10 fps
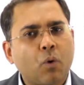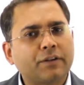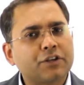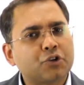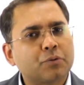
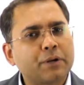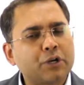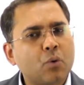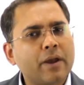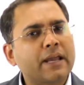what they should be
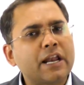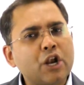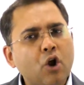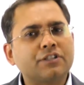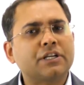doing
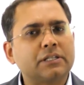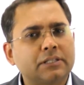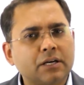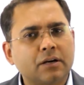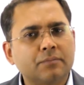in
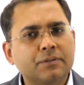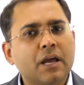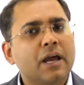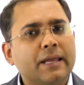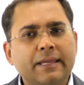logical terms,
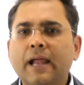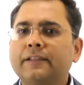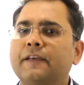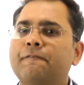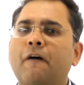
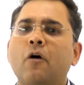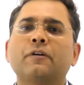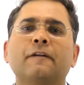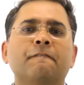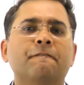yet they
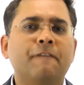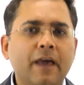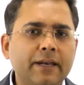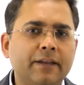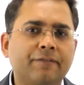found it
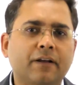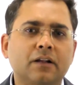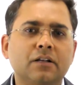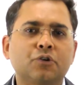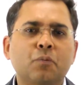very
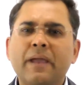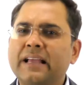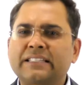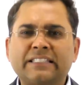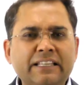difficult to
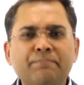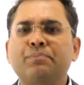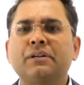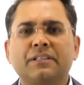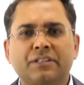make
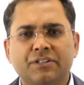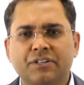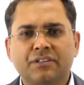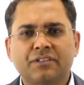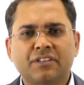simple
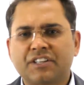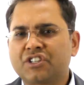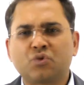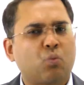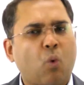decisions
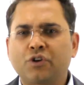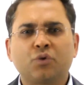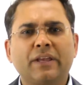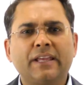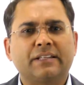such as what
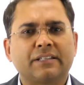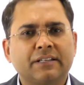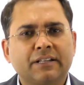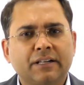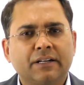to
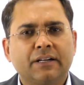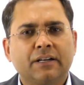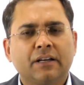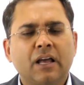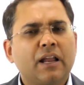eat.
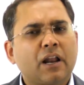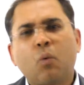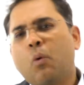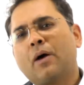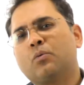
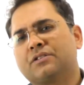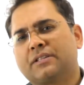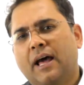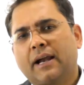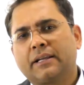Now, why
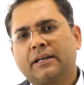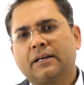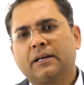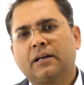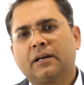was that?